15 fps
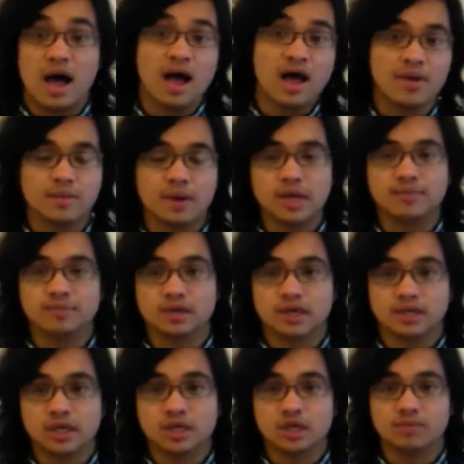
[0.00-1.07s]
Hi, welcome to our
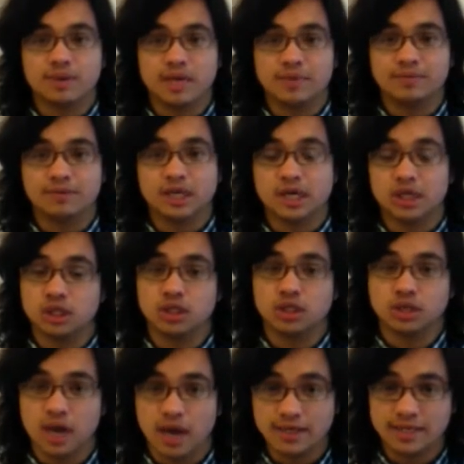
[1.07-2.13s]
digital media production
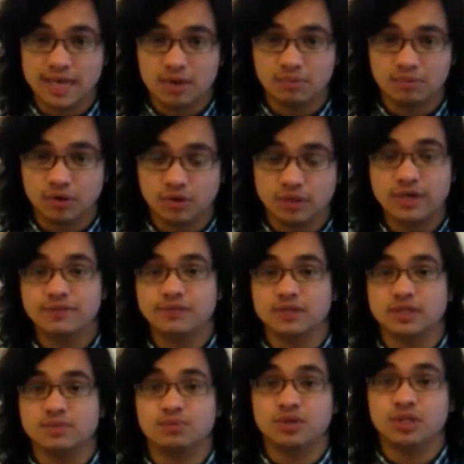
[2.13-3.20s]
night out project for
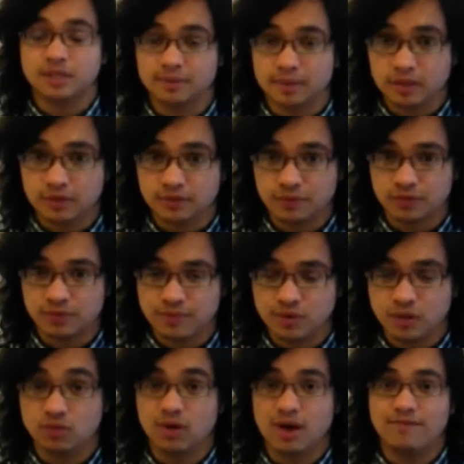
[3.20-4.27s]
this Principles of
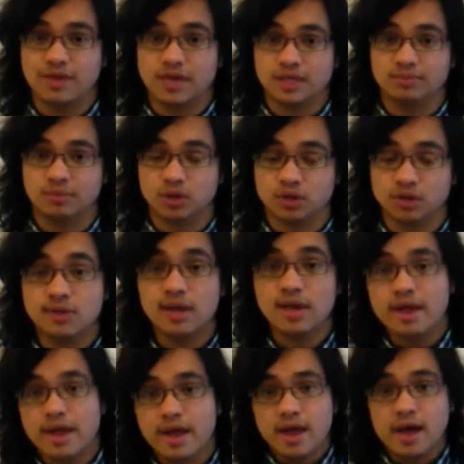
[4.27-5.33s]
Computer Graphics module
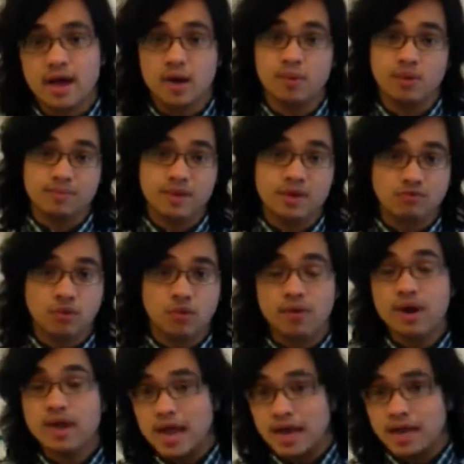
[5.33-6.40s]
with me,
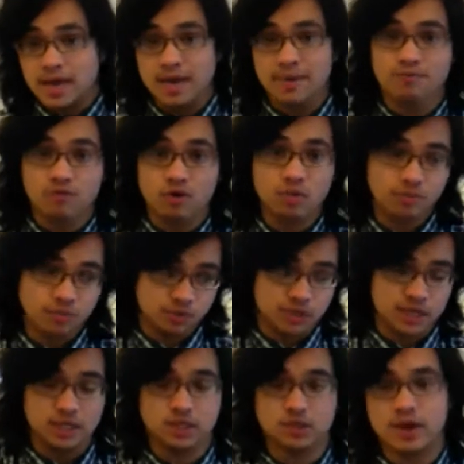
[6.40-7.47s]
Rory, and him, Rob, who's
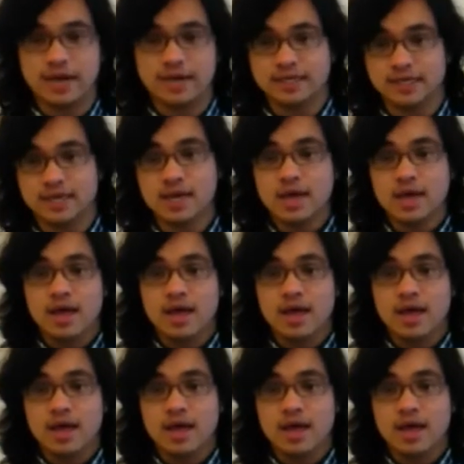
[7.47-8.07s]
next to editing.